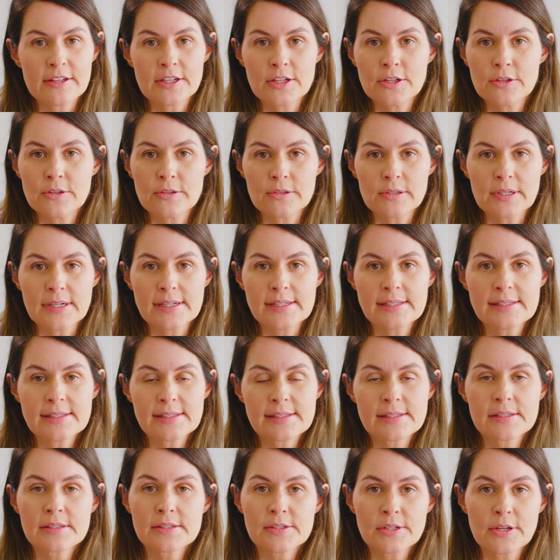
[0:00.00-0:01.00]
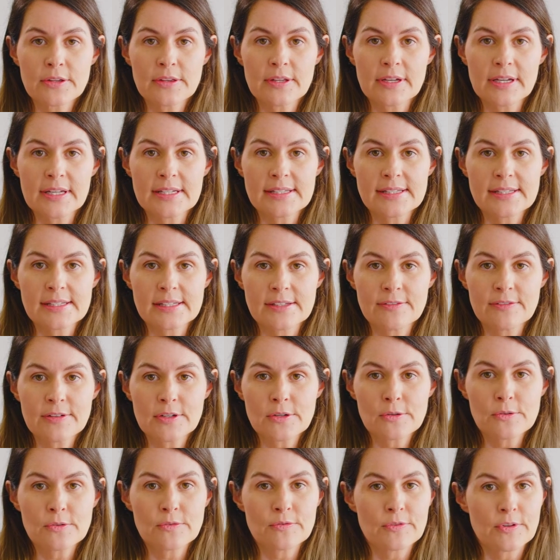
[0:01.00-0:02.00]
the uterus so that it's
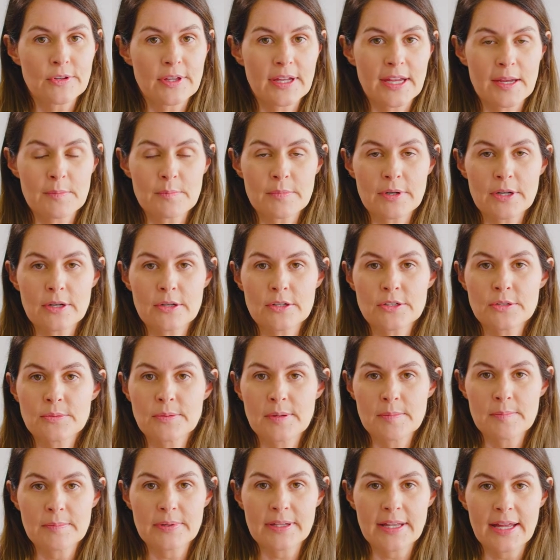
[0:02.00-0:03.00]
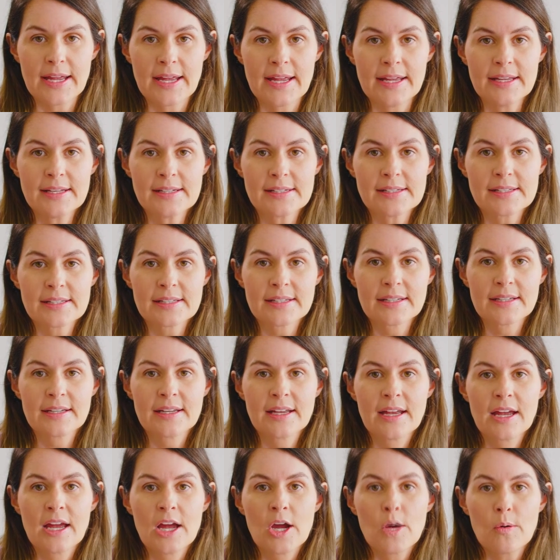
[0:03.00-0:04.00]
difficult for the embryo to implant,
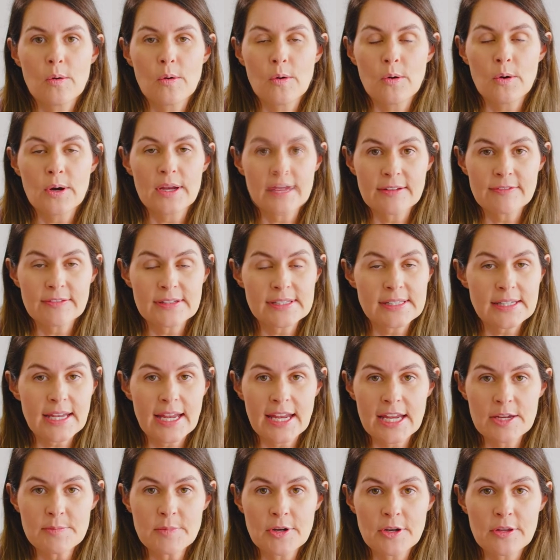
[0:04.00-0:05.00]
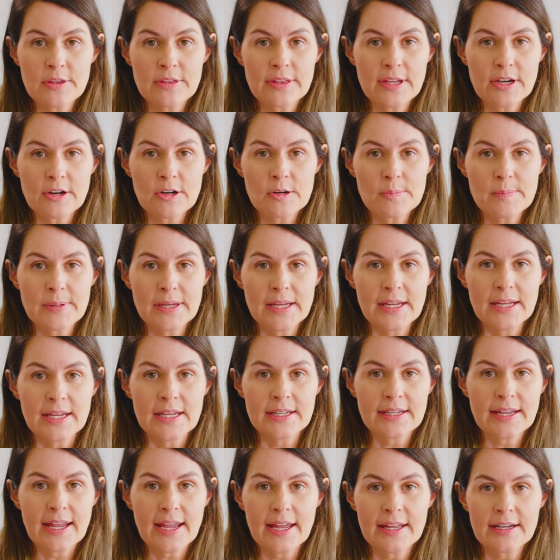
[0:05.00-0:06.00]
or if it's chemotherapy,
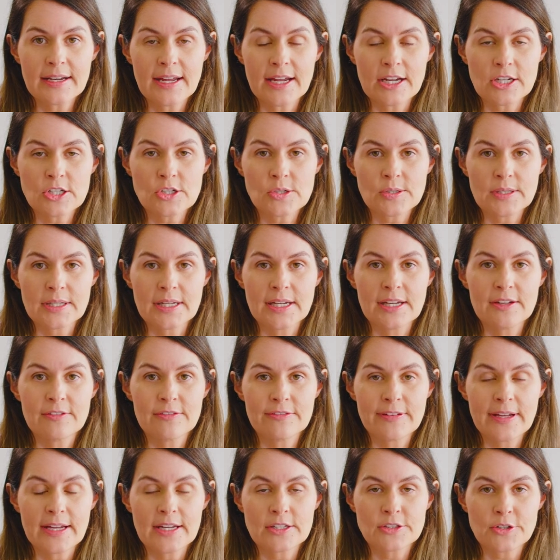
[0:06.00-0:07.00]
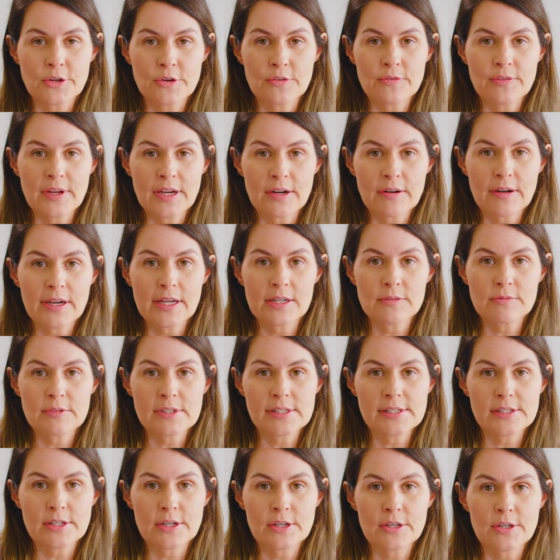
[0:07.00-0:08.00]
it can actually affect ovarian
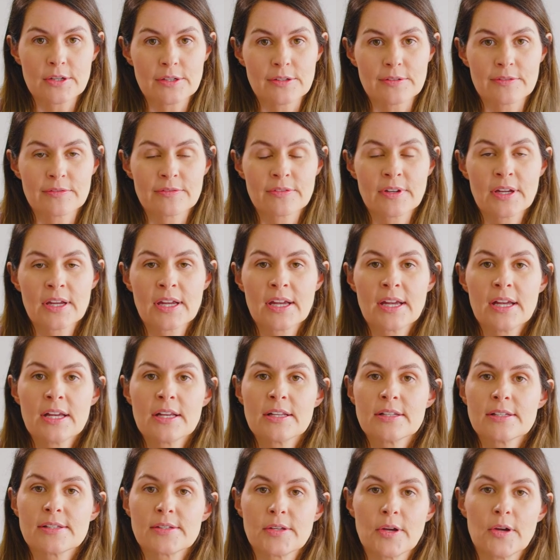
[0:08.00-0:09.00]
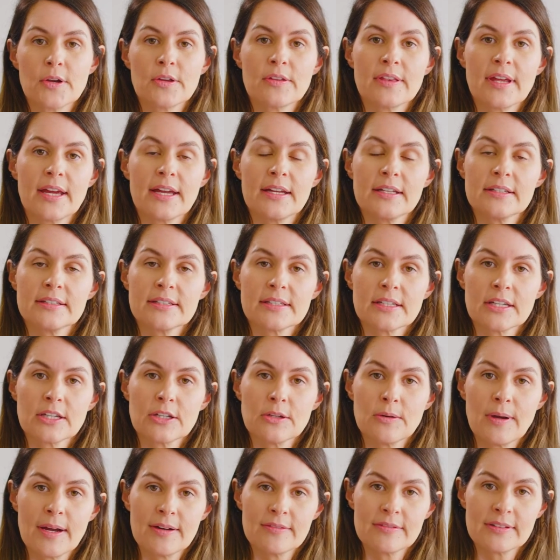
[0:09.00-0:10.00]
reserve so that
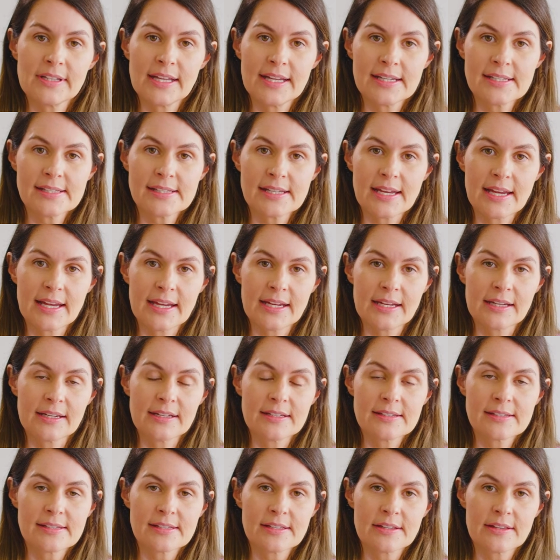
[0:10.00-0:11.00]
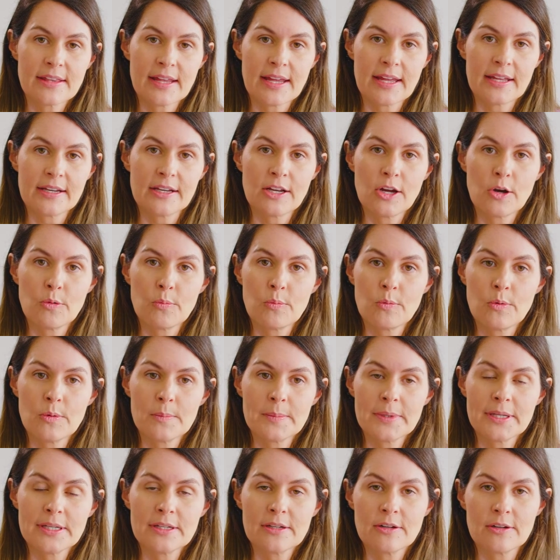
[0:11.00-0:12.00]
you have less eggs than a
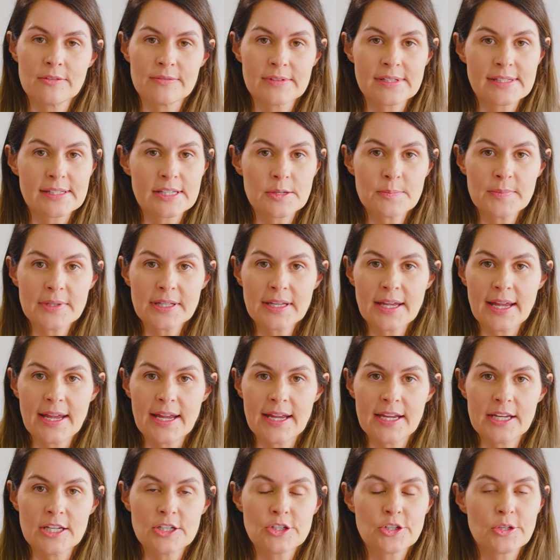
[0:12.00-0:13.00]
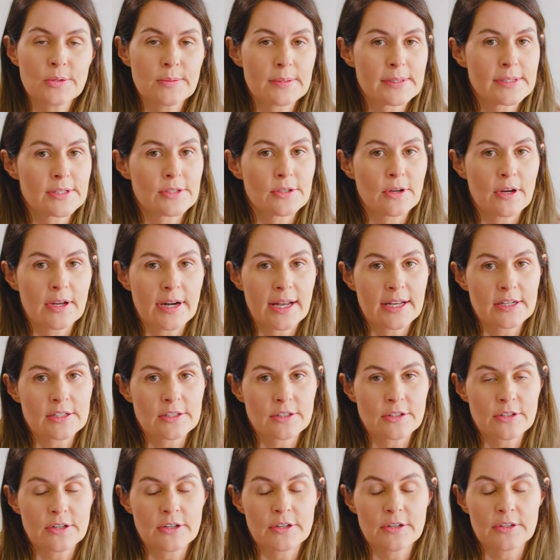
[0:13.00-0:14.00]
woman of a similar age who has not
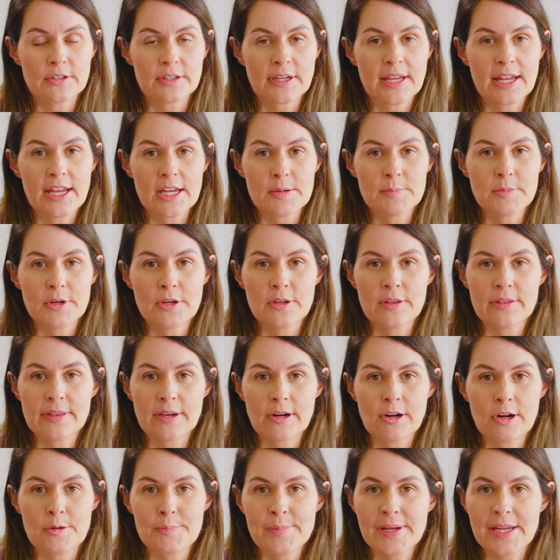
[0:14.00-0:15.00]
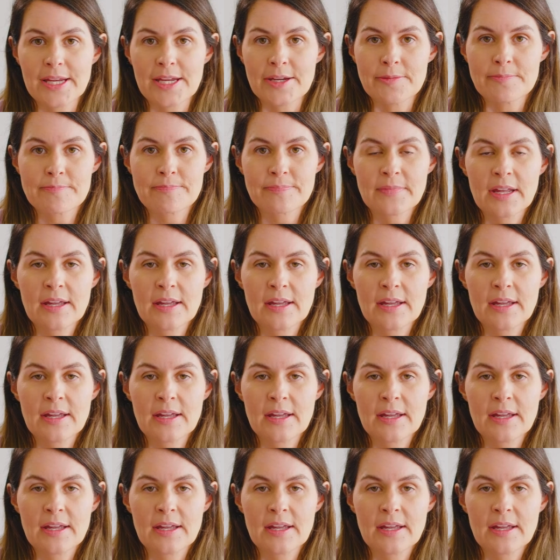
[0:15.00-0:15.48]
undergone chemotherapy.